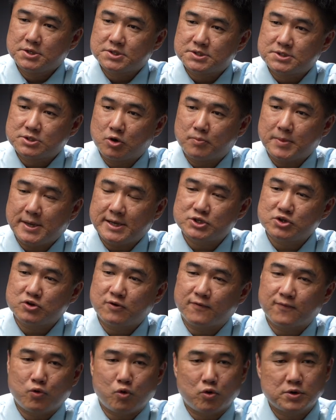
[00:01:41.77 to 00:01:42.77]
So make sure,
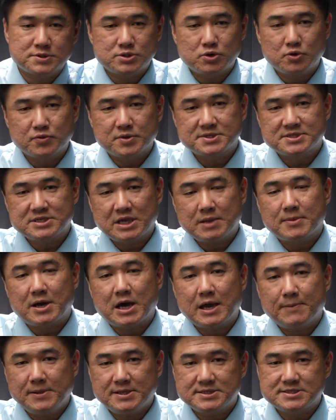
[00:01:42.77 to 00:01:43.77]
of course, you are in the same
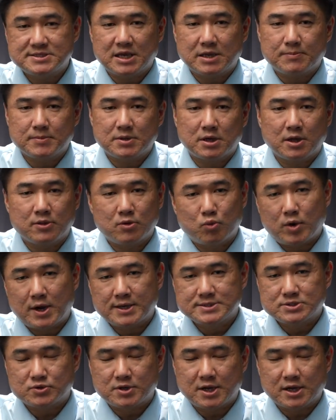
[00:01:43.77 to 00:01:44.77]
IP segment,
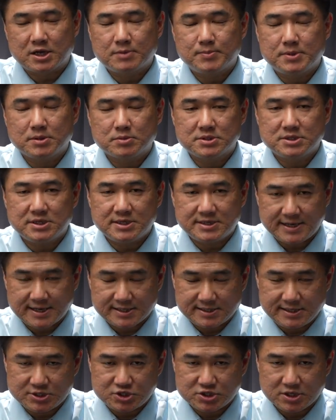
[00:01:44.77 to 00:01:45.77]
otherwise you are not going to be able to
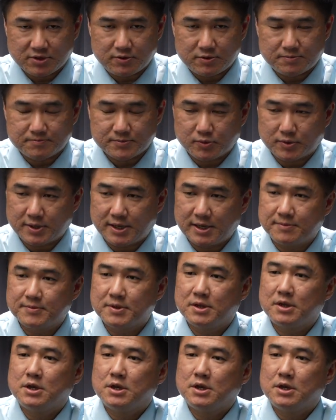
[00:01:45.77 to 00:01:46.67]
detect each other, okay?